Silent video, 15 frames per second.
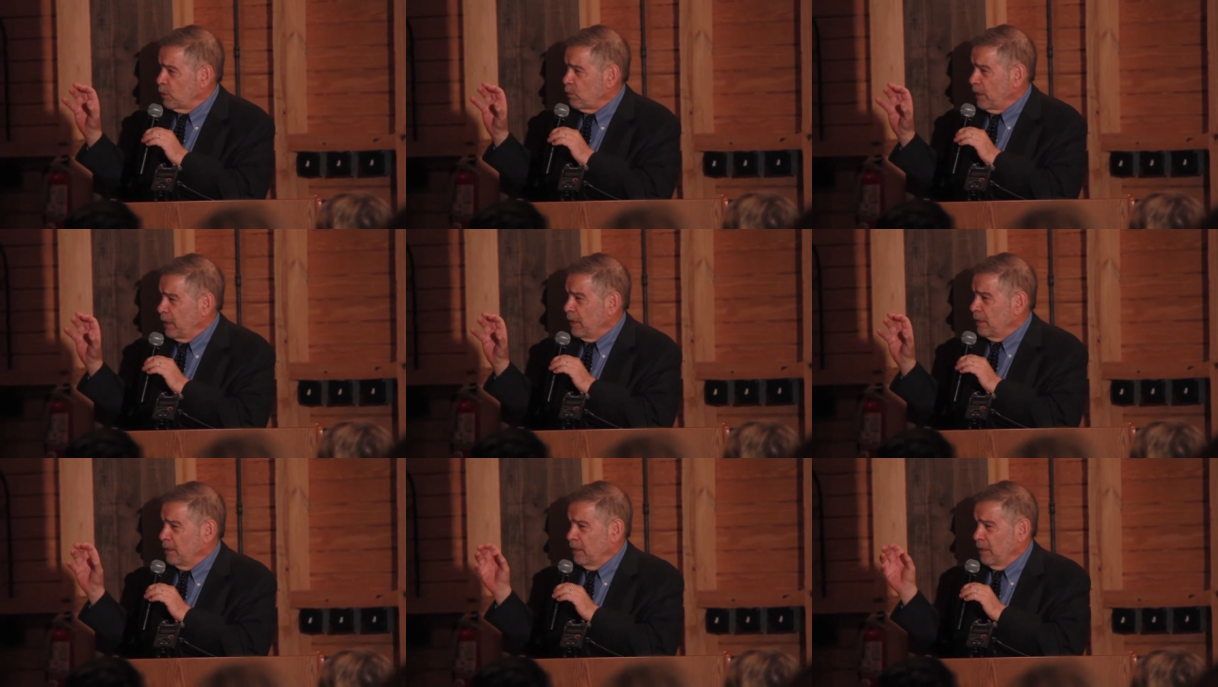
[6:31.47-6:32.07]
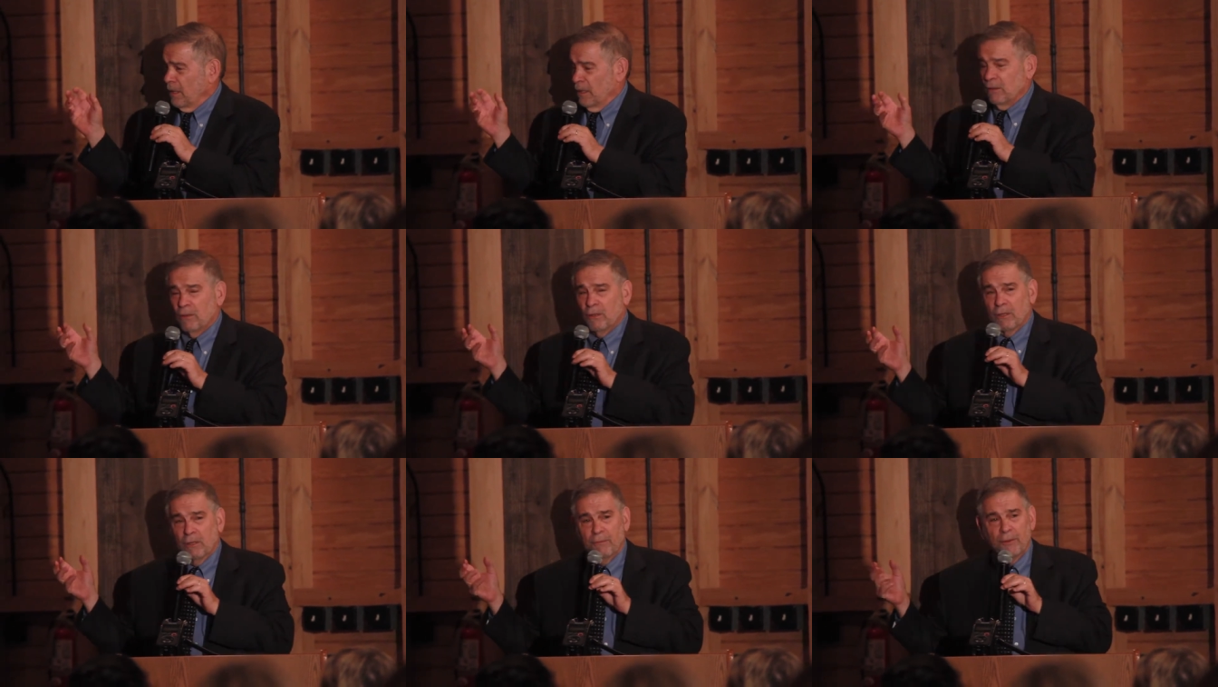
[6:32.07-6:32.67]
creating the
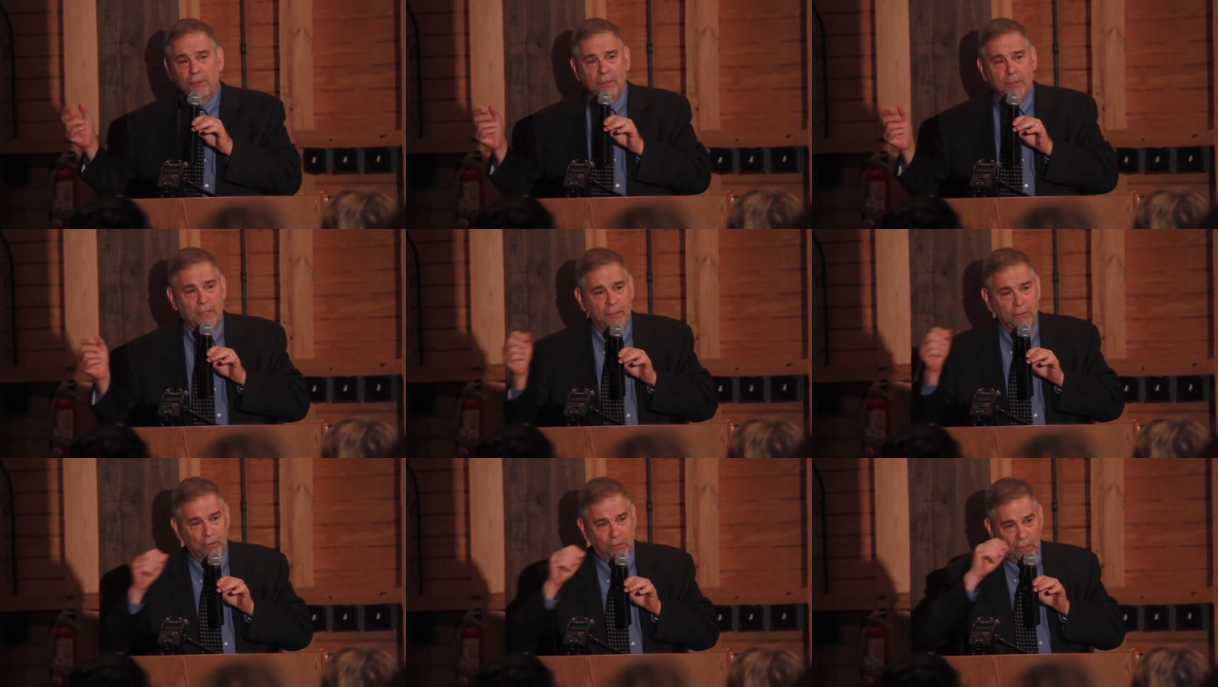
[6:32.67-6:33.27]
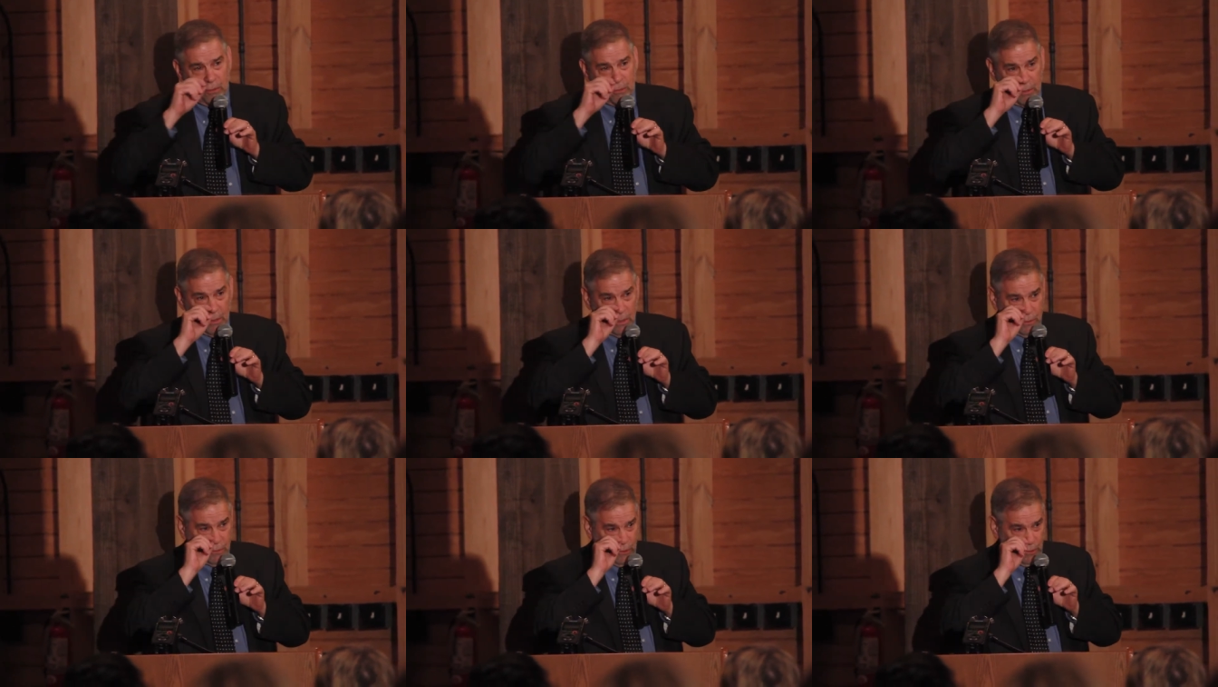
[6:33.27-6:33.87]
ending of the United States
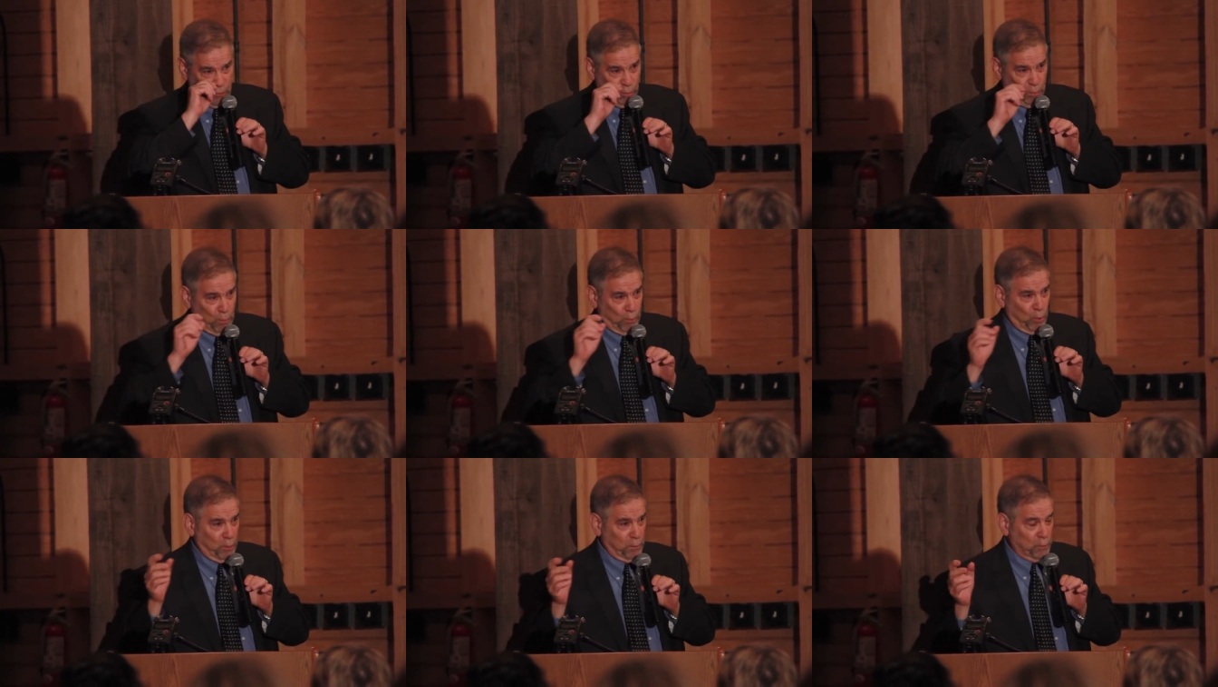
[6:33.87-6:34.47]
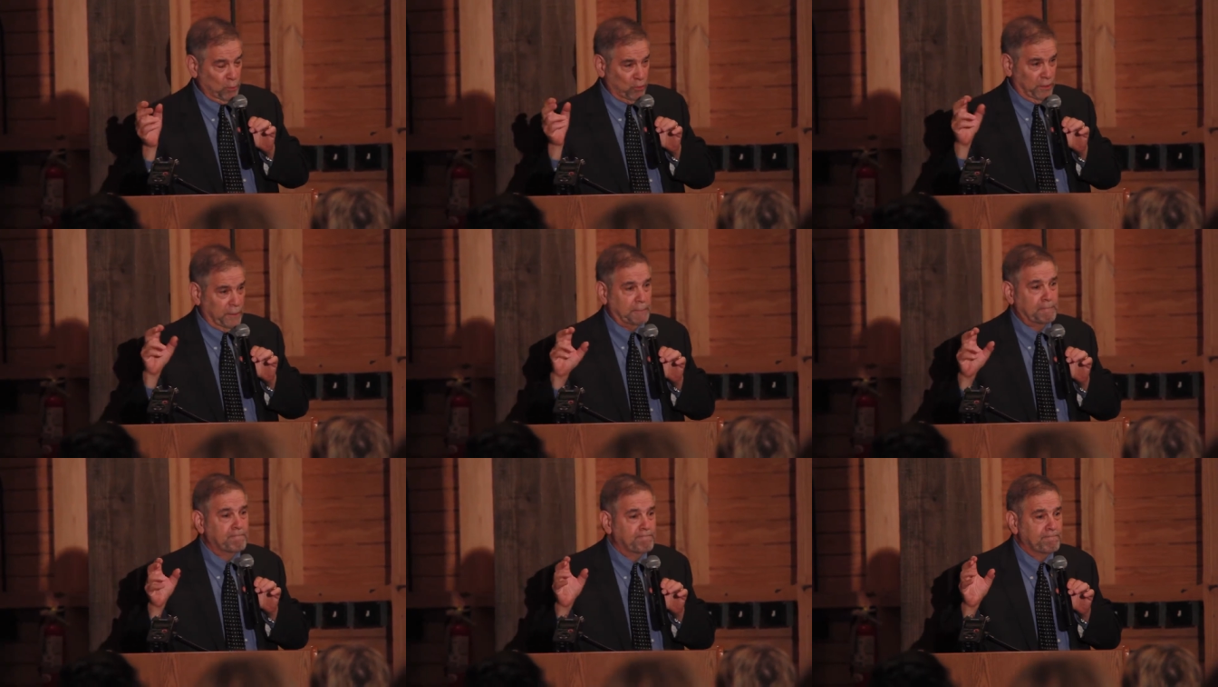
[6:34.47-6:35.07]
Holocaust Memorial
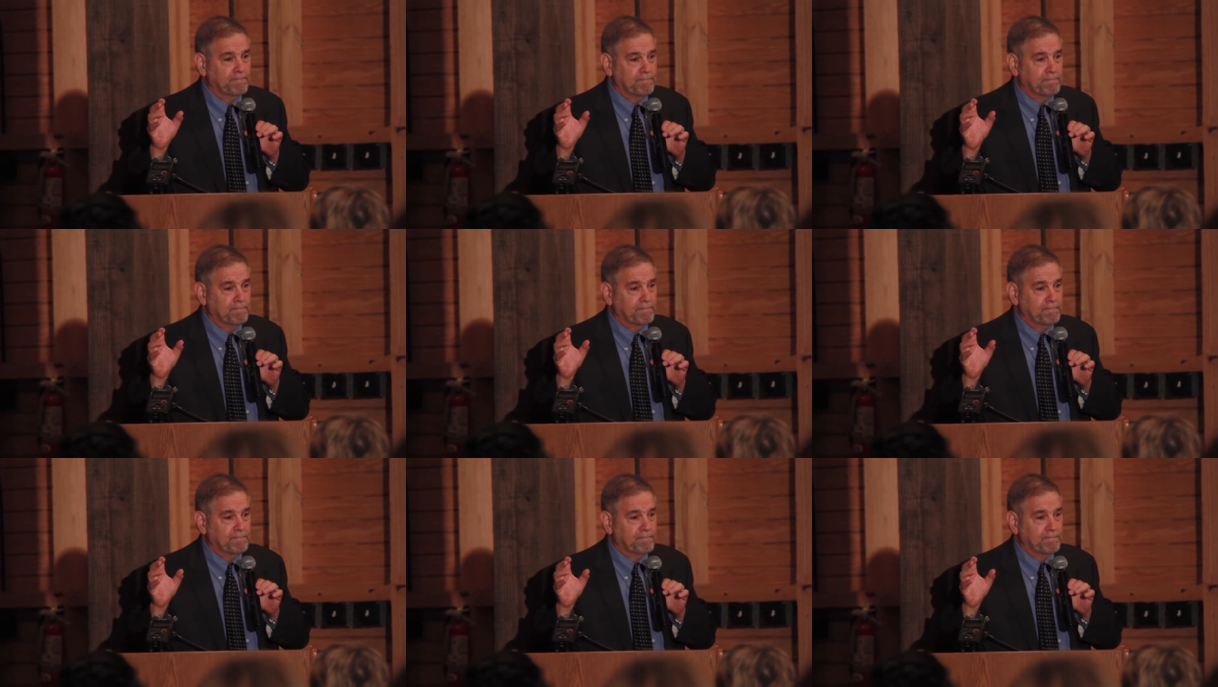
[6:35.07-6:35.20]
Museum,